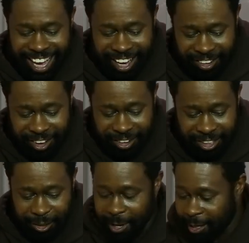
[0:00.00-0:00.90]
And, you know,
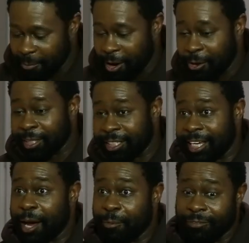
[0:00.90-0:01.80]
she's making me hold this
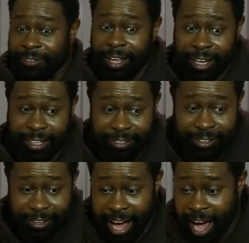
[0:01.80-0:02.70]
camera for like, you
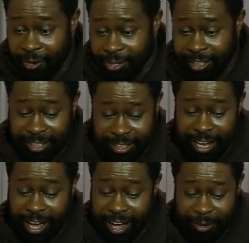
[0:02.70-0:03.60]
know, hours at a
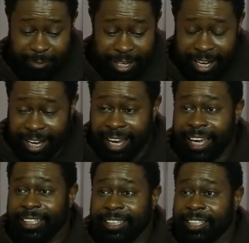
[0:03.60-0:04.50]
time.
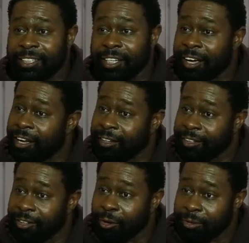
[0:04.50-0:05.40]
Just
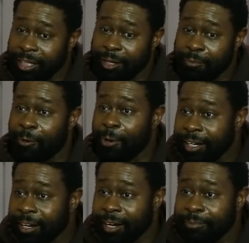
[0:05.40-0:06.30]
getting my
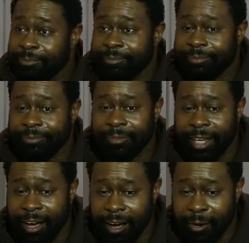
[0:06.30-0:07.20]
weight up.
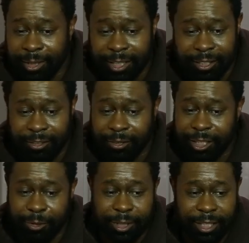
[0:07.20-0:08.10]

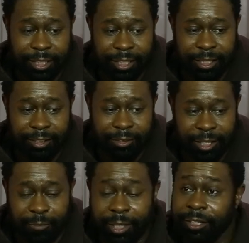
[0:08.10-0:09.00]
She would just, you know,
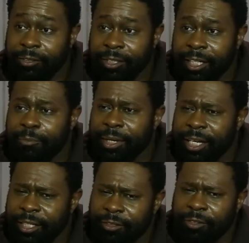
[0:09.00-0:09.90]
give me little
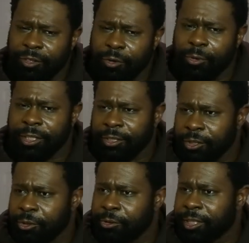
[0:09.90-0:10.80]
tidbits of, you know, what to do.